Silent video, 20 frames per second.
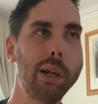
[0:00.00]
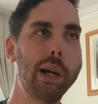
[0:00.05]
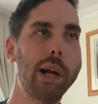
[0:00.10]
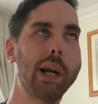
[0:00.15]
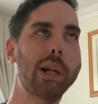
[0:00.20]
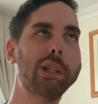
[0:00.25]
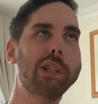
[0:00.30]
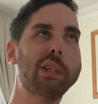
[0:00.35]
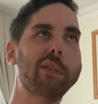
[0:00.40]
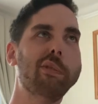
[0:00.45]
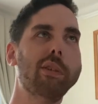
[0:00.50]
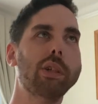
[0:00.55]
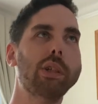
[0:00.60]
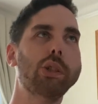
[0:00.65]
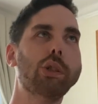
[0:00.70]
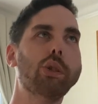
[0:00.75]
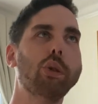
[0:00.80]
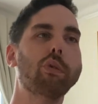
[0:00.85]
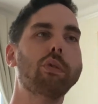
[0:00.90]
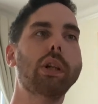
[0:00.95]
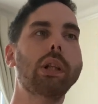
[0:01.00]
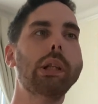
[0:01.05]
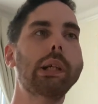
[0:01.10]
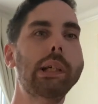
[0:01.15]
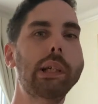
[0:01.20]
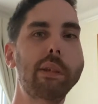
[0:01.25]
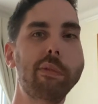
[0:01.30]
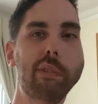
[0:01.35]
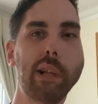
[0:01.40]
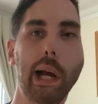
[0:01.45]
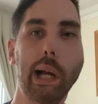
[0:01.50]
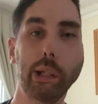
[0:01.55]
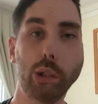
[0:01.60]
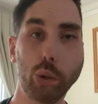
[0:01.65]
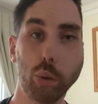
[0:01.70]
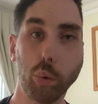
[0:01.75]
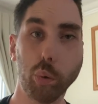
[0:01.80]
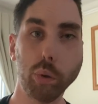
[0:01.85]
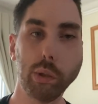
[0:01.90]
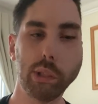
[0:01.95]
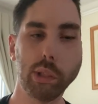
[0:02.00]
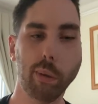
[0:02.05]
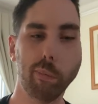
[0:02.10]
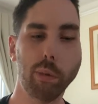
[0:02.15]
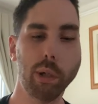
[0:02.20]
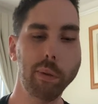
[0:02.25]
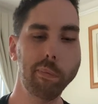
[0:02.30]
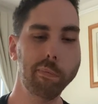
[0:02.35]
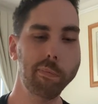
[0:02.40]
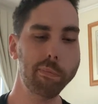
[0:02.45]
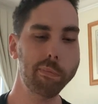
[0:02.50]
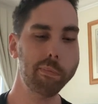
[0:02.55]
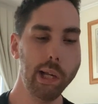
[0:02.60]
and just feeling so relieved that I'd told someone.